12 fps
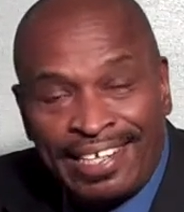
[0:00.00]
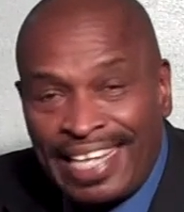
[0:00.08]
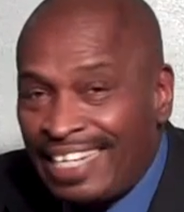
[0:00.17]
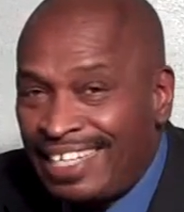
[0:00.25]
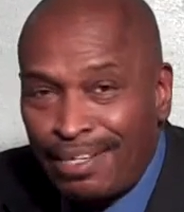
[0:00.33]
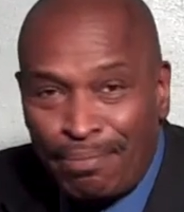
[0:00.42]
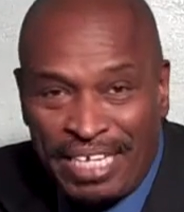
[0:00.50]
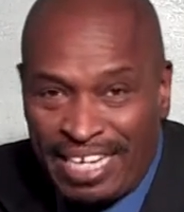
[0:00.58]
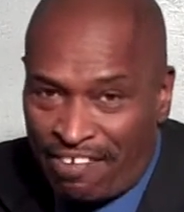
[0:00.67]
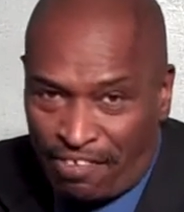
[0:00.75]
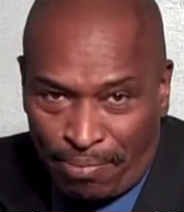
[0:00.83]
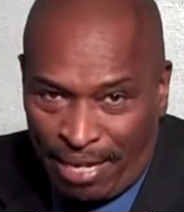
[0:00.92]
that doesn't mean
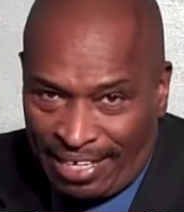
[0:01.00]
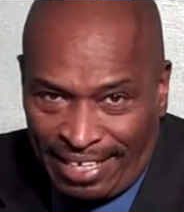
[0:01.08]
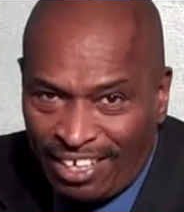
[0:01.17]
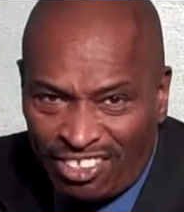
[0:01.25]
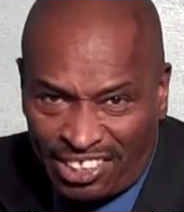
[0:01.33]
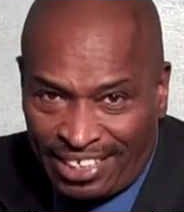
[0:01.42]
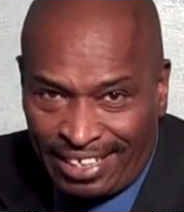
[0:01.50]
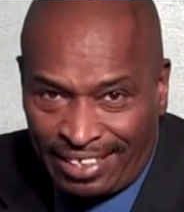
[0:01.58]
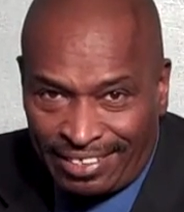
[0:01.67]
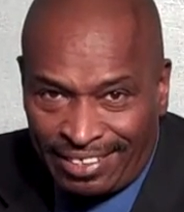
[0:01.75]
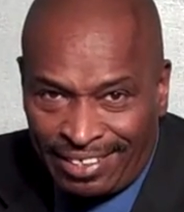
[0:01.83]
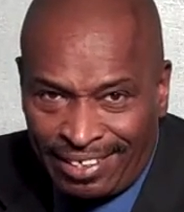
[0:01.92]
everybody else
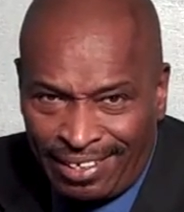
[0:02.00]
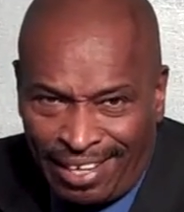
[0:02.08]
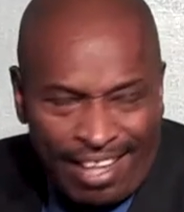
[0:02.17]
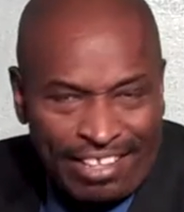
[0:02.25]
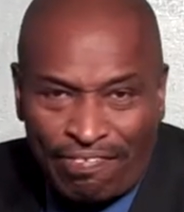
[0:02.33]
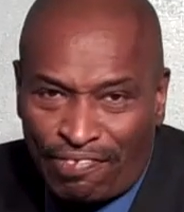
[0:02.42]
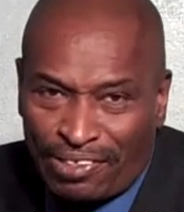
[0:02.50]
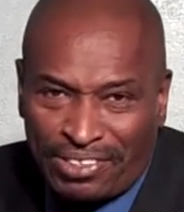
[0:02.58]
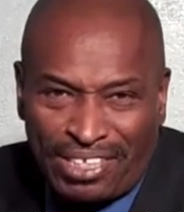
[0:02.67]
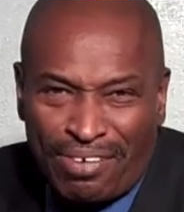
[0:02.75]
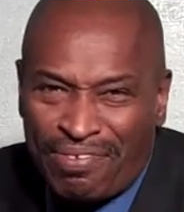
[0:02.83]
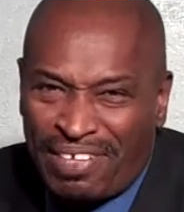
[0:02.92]
is. Other
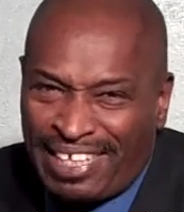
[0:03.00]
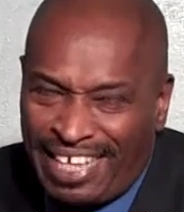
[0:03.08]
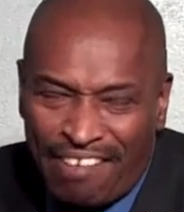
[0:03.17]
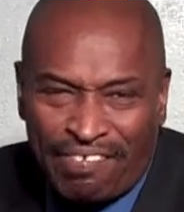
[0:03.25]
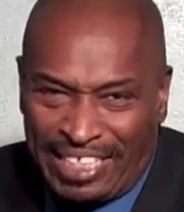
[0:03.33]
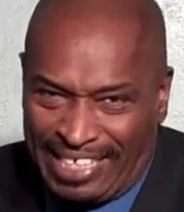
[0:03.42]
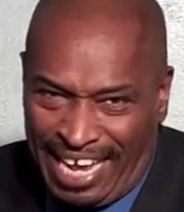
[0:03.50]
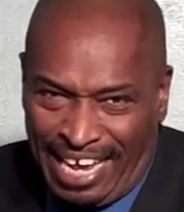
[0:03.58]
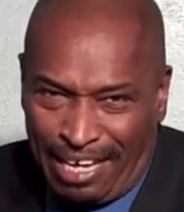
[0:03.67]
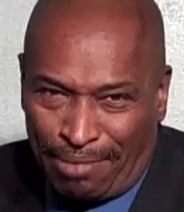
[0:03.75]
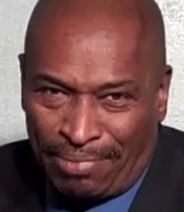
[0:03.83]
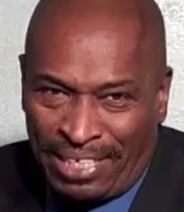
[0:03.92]
folks don't give a damn.